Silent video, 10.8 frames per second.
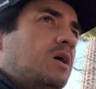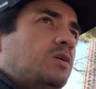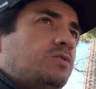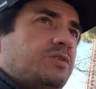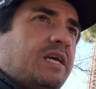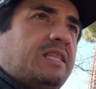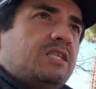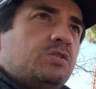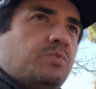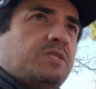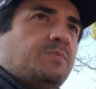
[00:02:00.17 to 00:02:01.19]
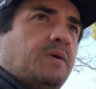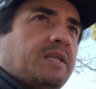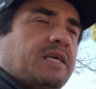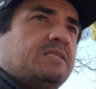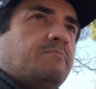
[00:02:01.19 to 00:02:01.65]
So to get that sweet
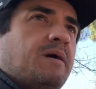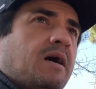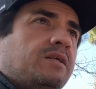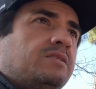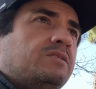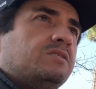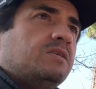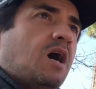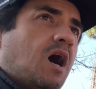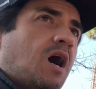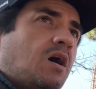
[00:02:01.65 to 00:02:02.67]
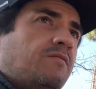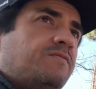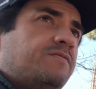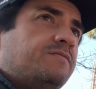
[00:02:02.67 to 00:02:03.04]
spot is a balance of